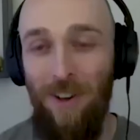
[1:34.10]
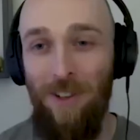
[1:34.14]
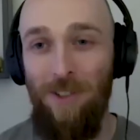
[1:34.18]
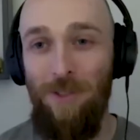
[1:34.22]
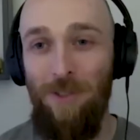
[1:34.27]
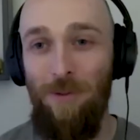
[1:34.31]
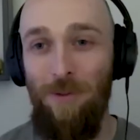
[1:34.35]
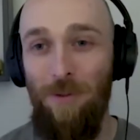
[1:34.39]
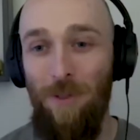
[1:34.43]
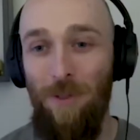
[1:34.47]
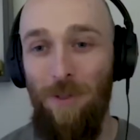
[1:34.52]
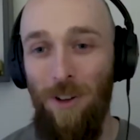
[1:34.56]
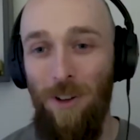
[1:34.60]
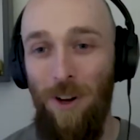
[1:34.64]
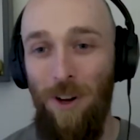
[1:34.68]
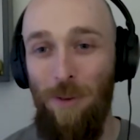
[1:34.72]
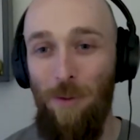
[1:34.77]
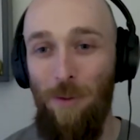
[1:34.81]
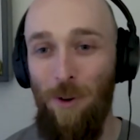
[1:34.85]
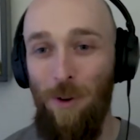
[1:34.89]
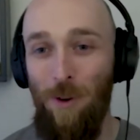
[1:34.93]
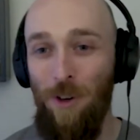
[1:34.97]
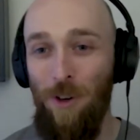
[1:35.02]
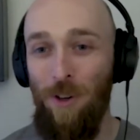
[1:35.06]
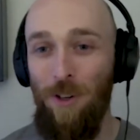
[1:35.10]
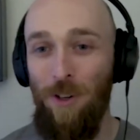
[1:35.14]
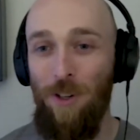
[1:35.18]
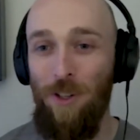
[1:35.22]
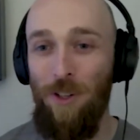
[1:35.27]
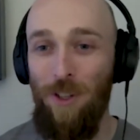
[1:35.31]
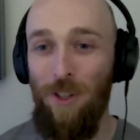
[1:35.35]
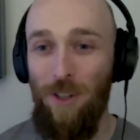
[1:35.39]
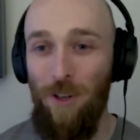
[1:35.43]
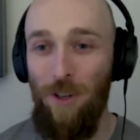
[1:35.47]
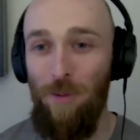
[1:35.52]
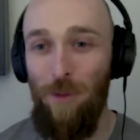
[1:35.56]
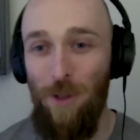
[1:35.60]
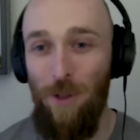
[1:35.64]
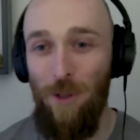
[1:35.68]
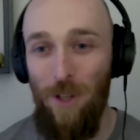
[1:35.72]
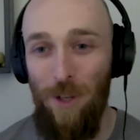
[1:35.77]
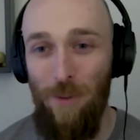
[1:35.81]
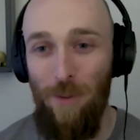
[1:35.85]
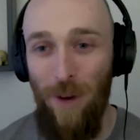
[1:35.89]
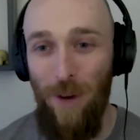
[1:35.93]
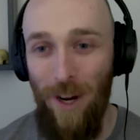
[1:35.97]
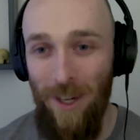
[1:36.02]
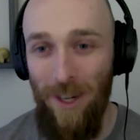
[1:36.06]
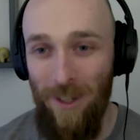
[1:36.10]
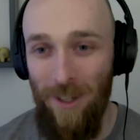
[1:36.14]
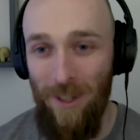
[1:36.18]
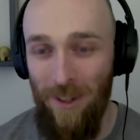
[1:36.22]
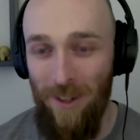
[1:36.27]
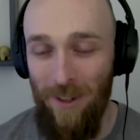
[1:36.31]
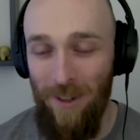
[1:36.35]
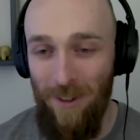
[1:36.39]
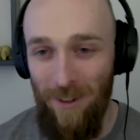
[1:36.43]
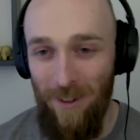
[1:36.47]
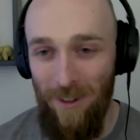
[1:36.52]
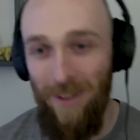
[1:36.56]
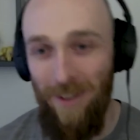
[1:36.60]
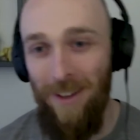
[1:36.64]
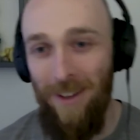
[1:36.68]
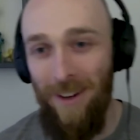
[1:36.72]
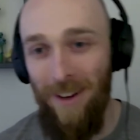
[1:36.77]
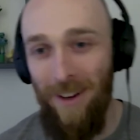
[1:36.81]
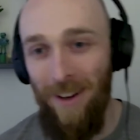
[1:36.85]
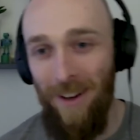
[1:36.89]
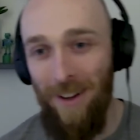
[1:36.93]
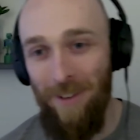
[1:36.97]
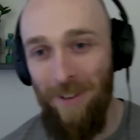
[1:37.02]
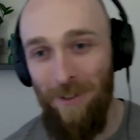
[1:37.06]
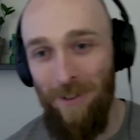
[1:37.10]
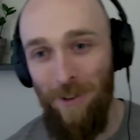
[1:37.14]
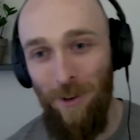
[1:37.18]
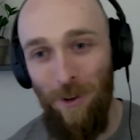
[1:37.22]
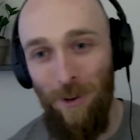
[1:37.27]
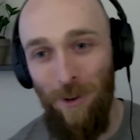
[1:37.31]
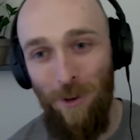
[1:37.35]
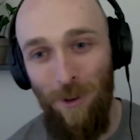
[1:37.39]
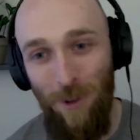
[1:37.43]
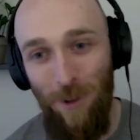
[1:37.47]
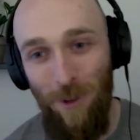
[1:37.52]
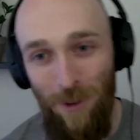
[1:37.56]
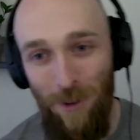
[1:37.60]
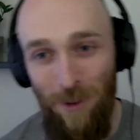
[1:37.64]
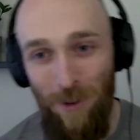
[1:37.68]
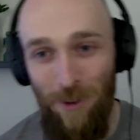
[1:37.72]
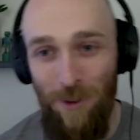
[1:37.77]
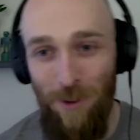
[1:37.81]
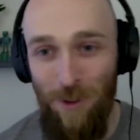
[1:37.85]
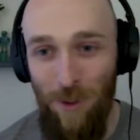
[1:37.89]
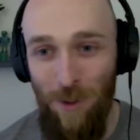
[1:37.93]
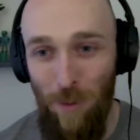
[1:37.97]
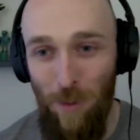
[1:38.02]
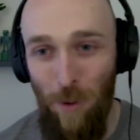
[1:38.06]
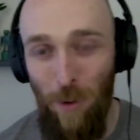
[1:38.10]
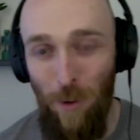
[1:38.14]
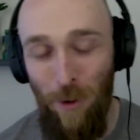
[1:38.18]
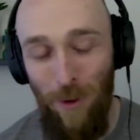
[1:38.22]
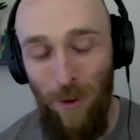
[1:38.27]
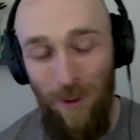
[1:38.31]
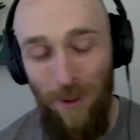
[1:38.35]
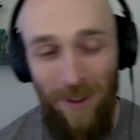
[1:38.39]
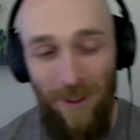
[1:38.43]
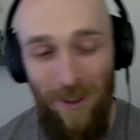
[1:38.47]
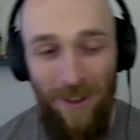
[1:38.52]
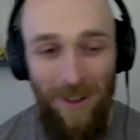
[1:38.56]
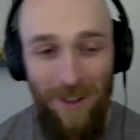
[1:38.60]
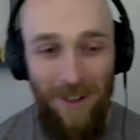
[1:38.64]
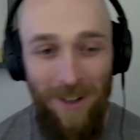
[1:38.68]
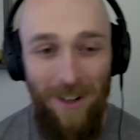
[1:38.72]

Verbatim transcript: awesome. A lot more mm-hmm. community minded, local support.